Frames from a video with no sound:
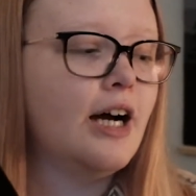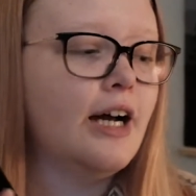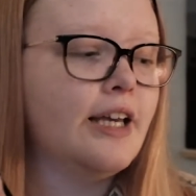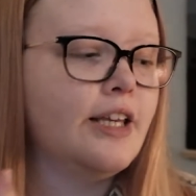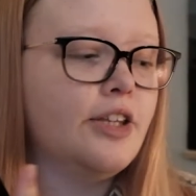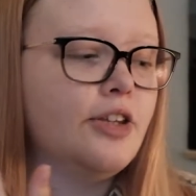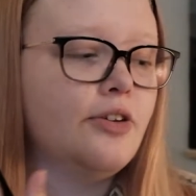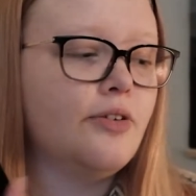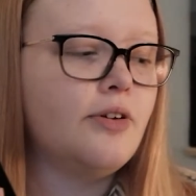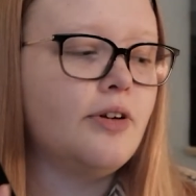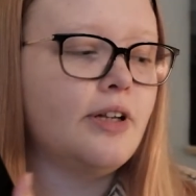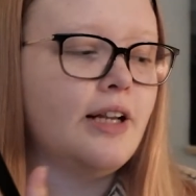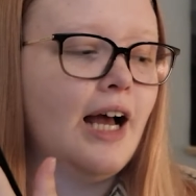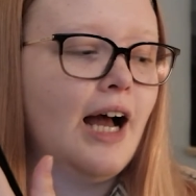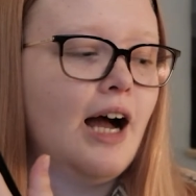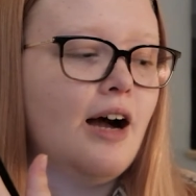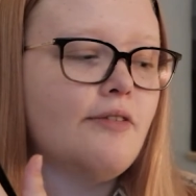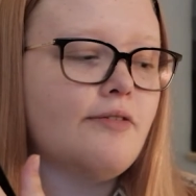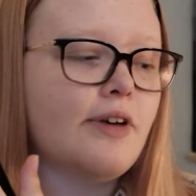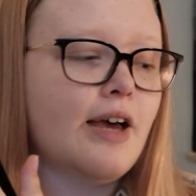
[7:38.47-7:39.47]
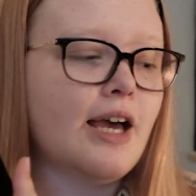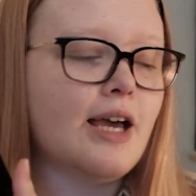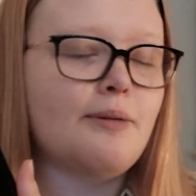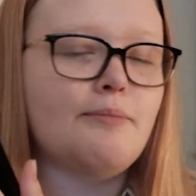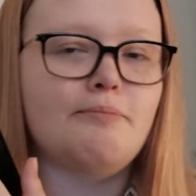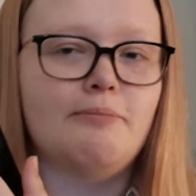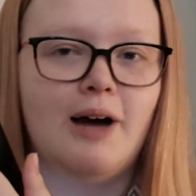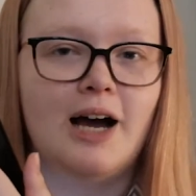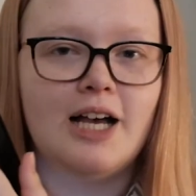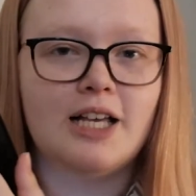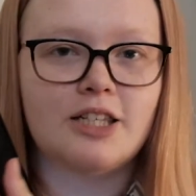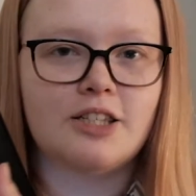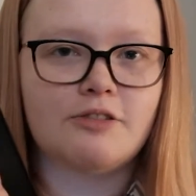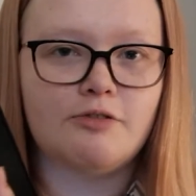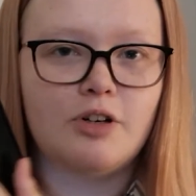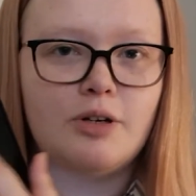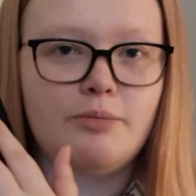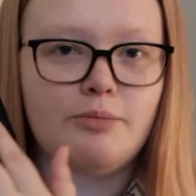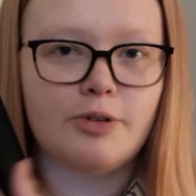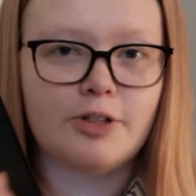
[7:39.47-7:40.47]
You can have a matte
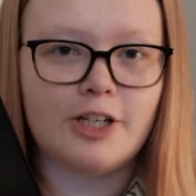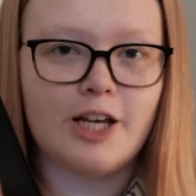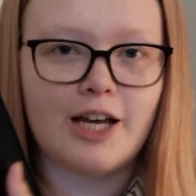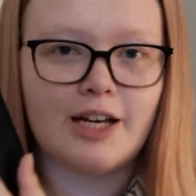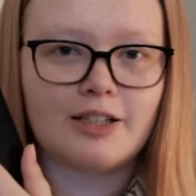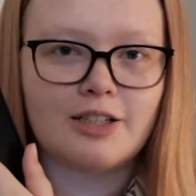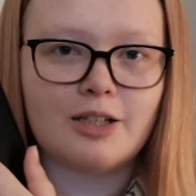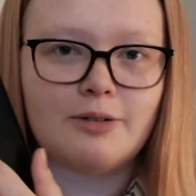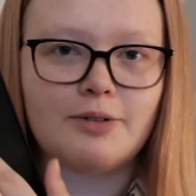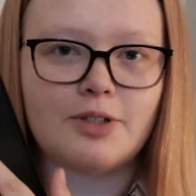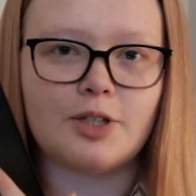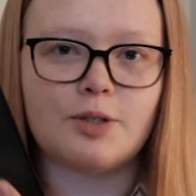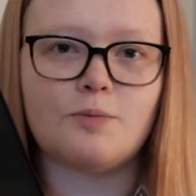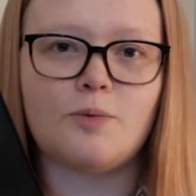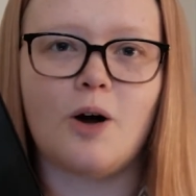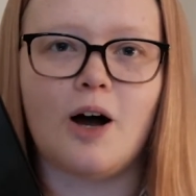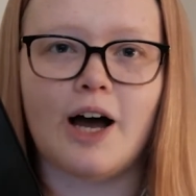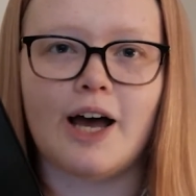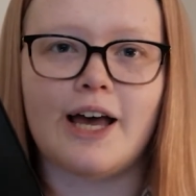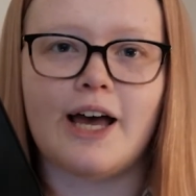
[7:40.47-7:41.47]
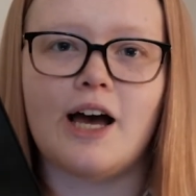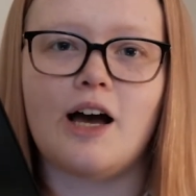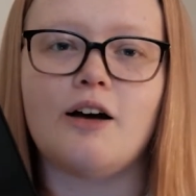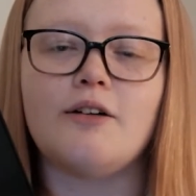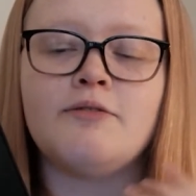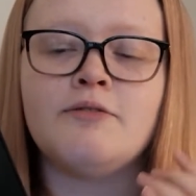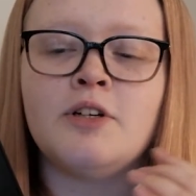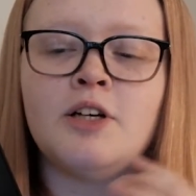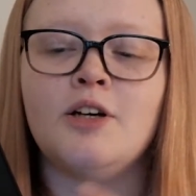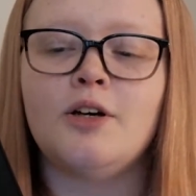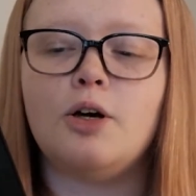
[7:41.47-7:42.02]
screen protector, which is what I have,